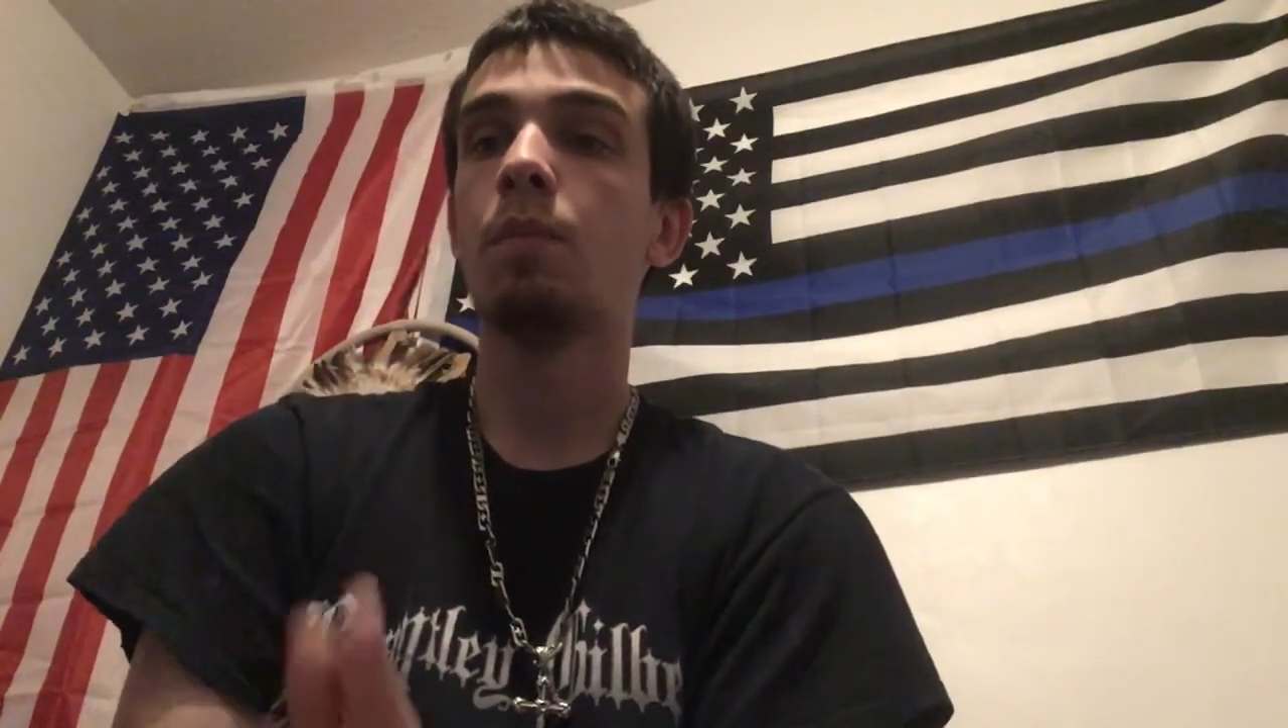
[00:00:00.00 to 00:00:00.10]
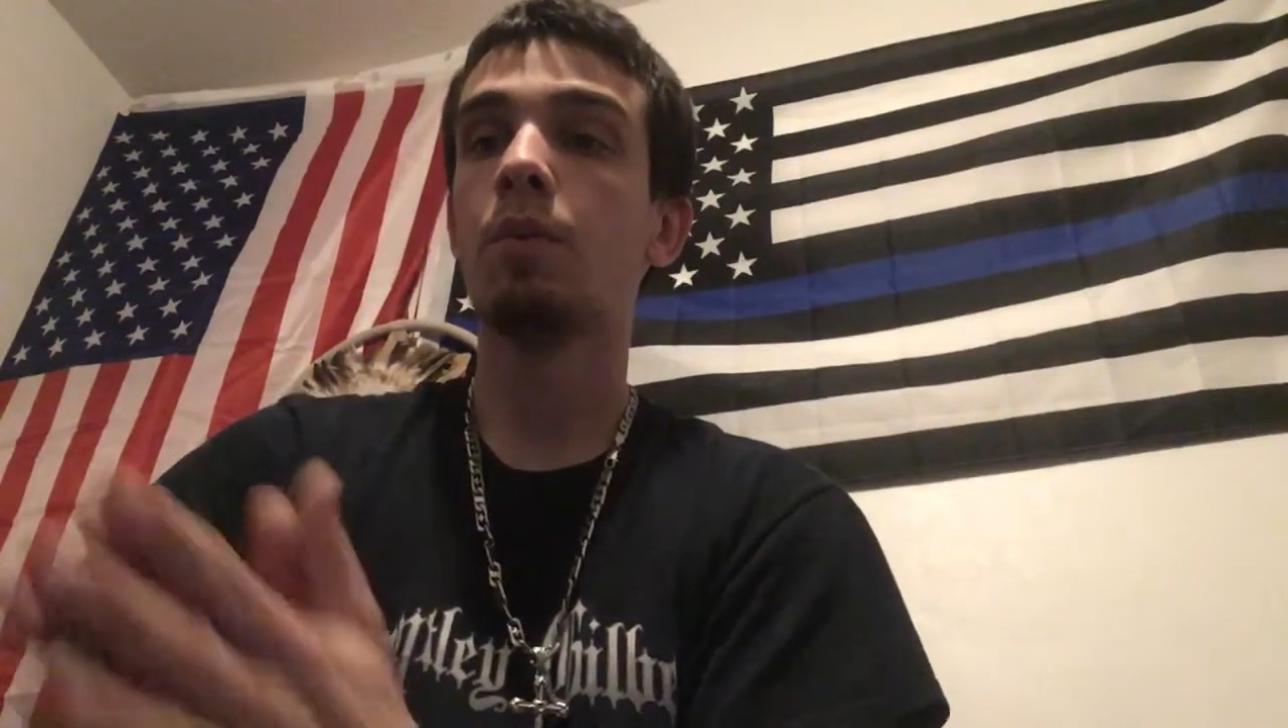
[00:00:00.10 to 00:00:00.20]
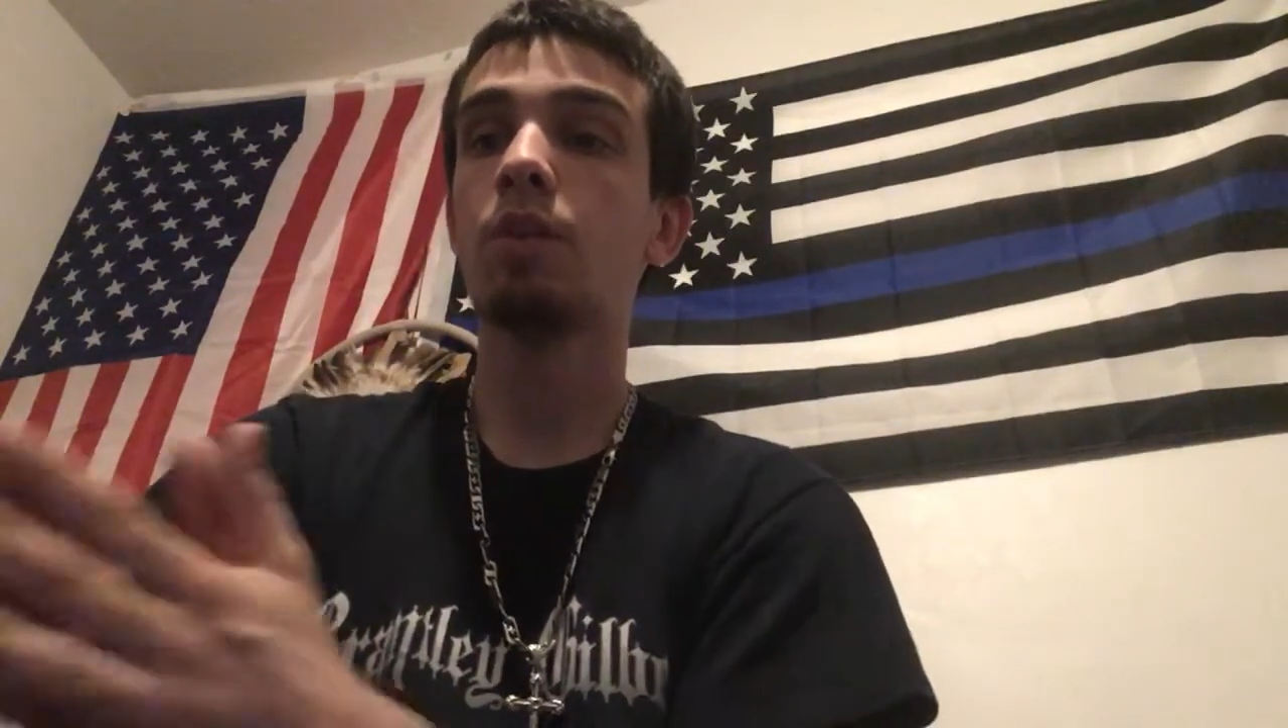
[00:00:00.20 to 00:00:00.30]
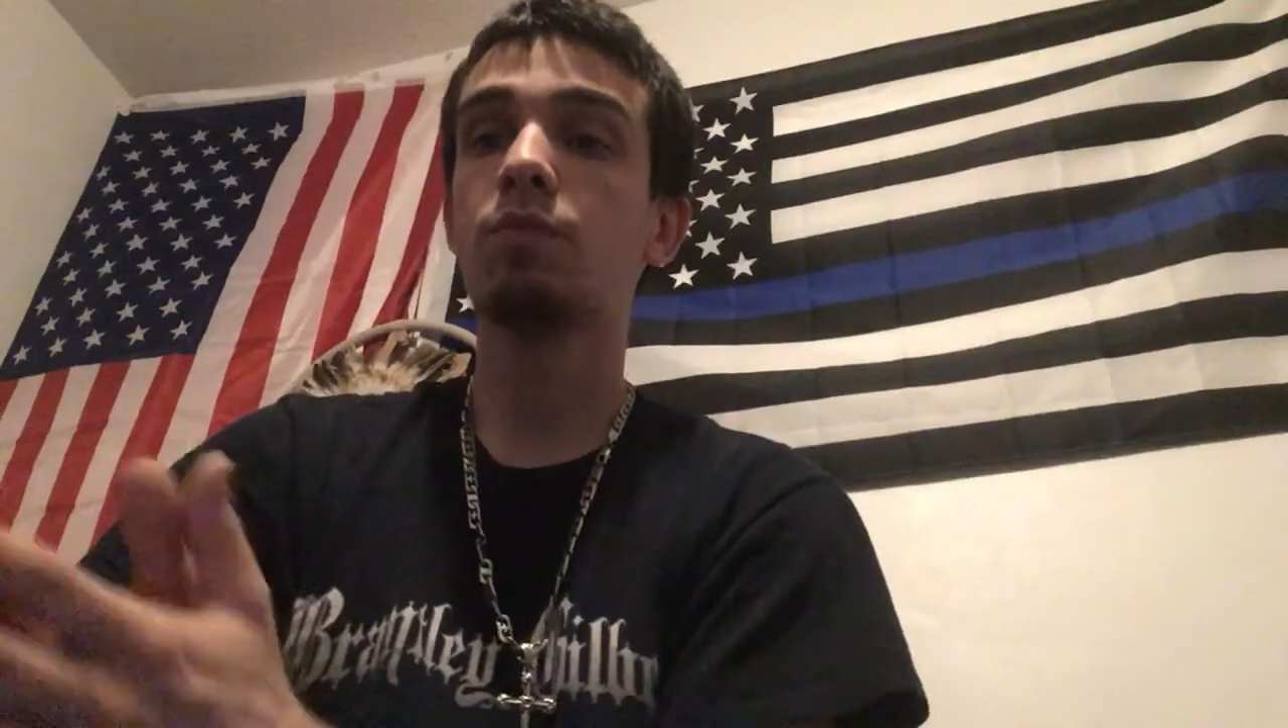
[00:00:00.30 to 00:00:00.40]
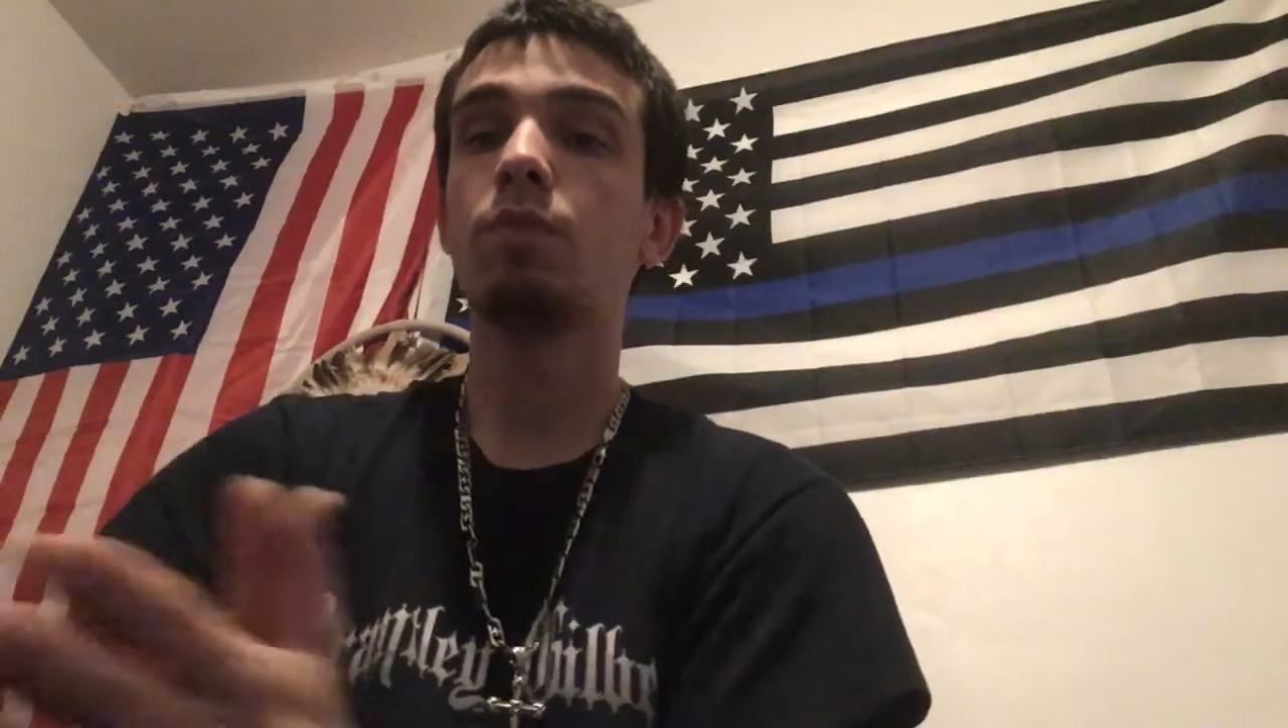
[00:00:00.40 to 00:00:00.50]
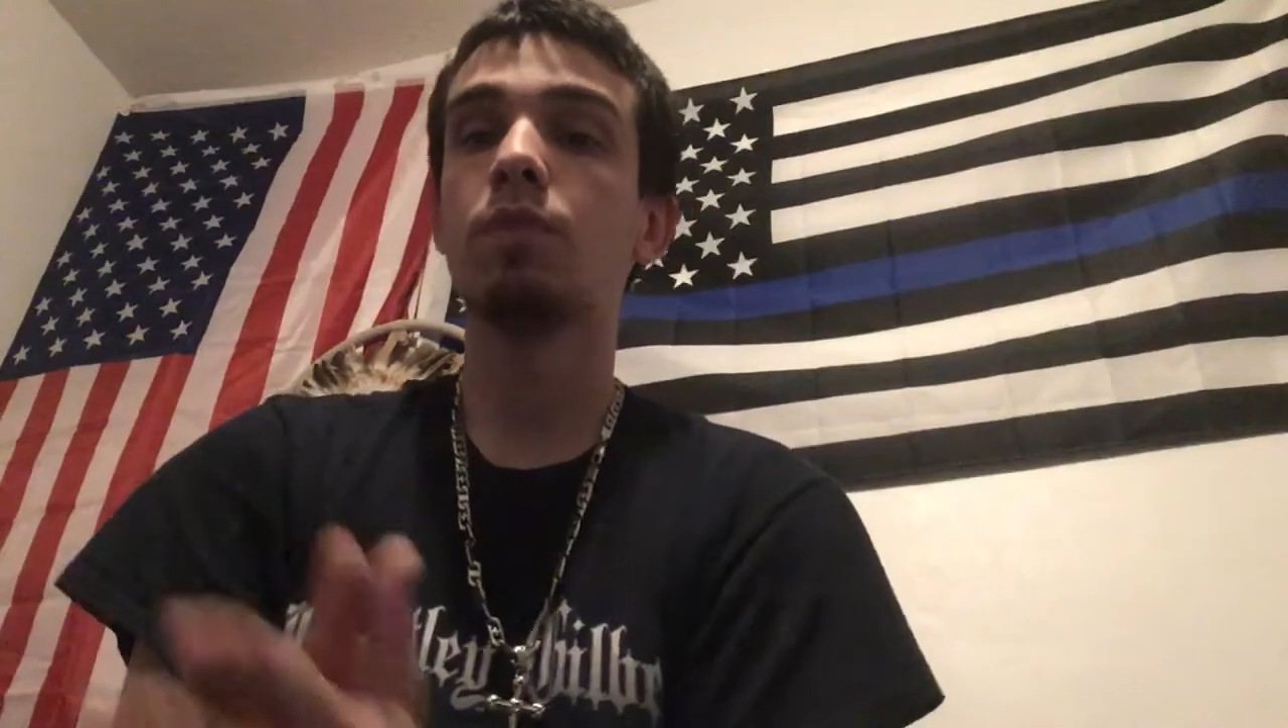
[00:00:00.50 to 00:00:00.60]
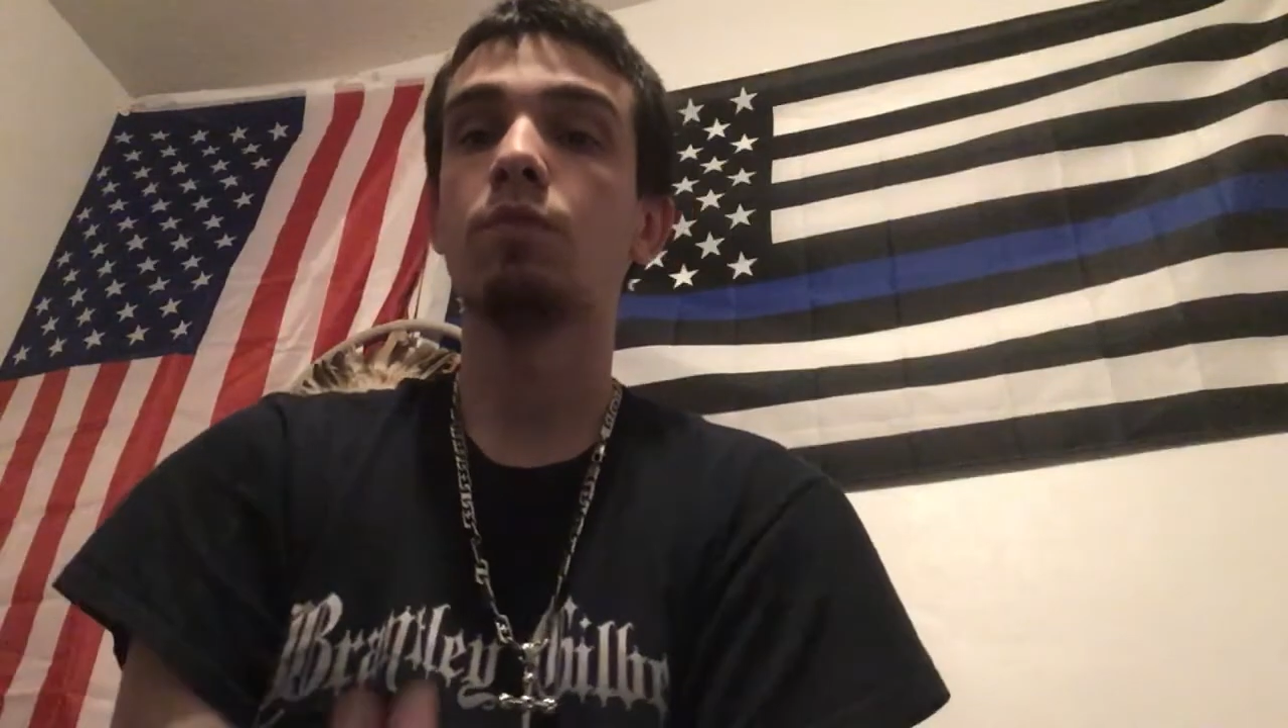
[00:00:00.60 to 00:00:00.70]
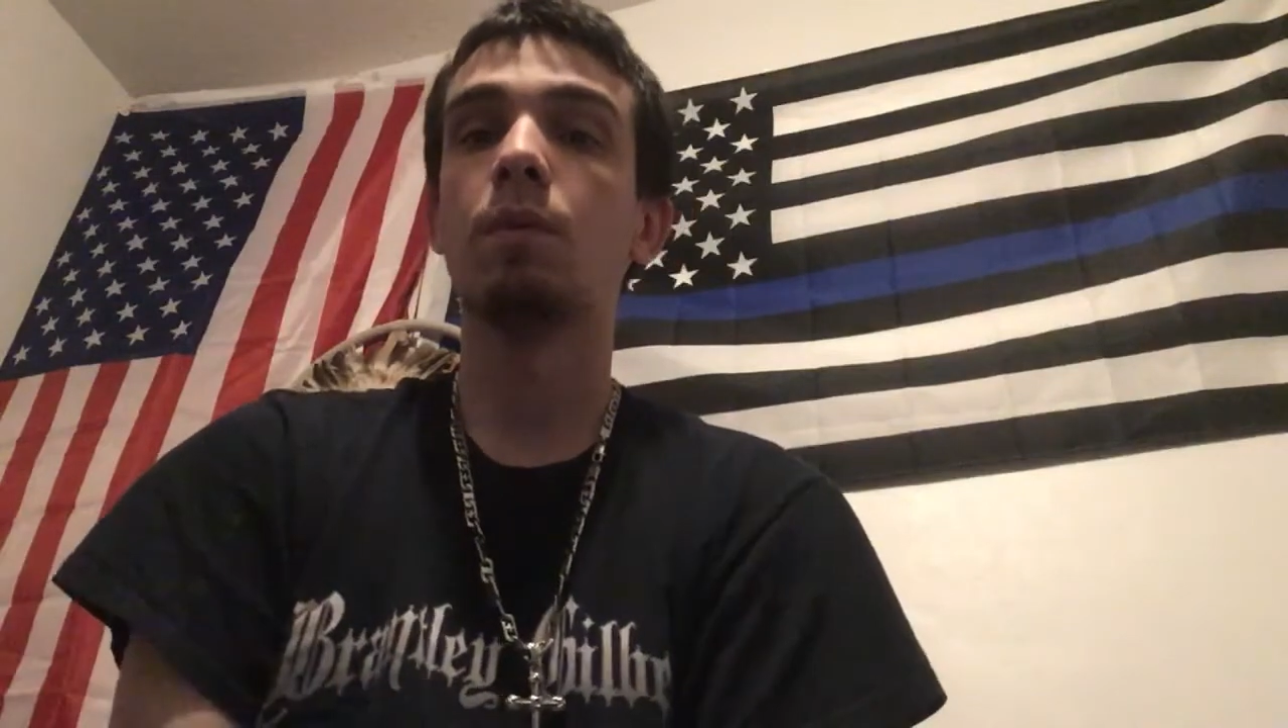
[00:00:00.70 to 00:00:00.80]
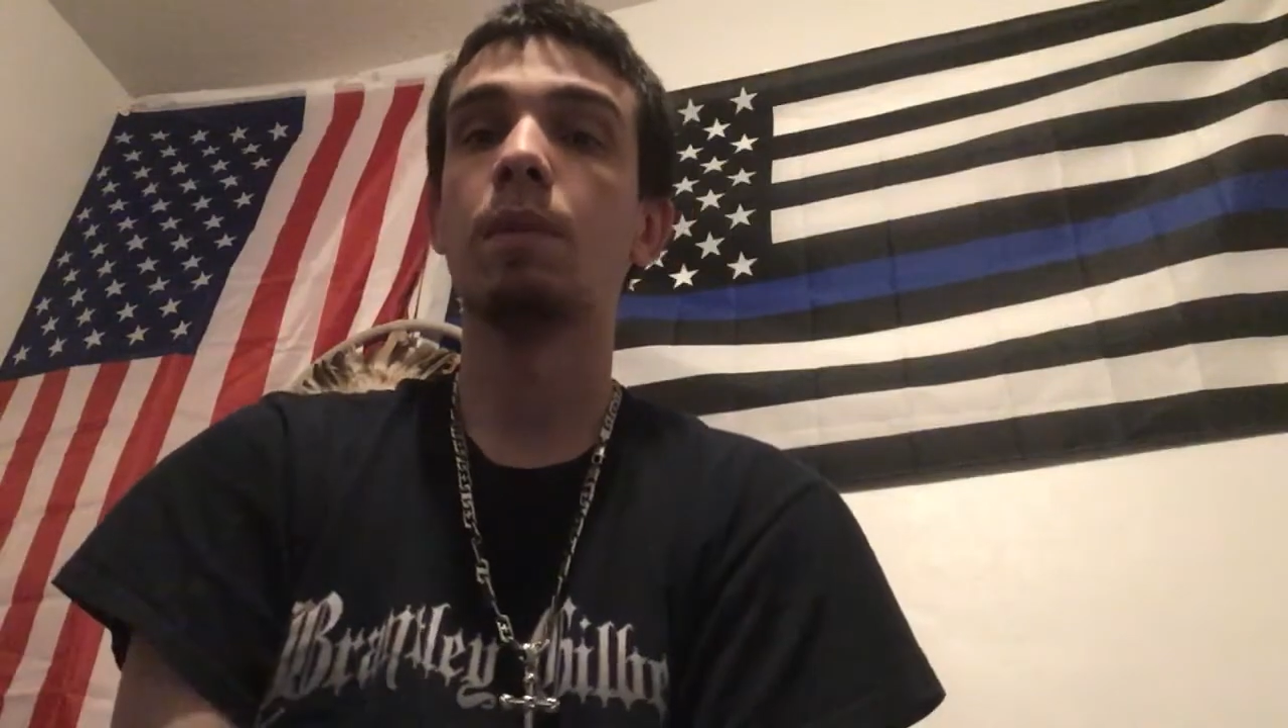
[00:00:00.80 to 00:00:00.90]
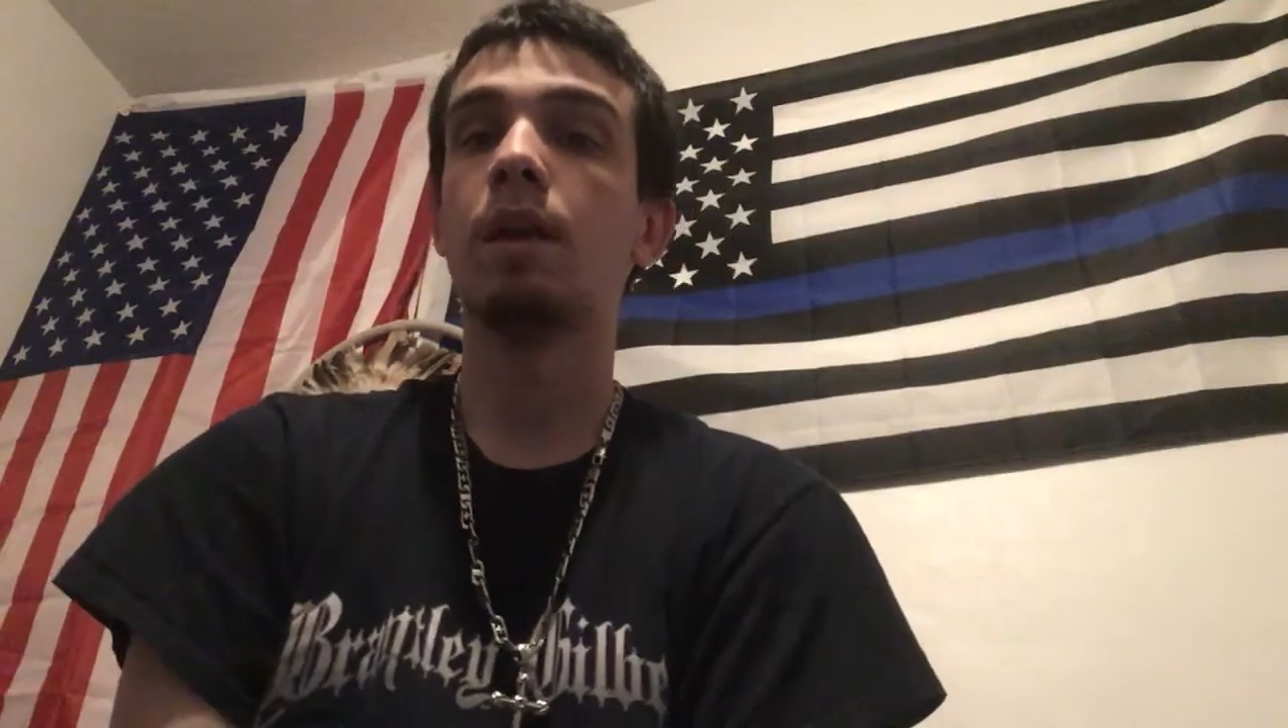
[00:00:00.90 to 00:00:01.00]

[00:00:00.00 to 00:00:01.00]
Prayers for this woman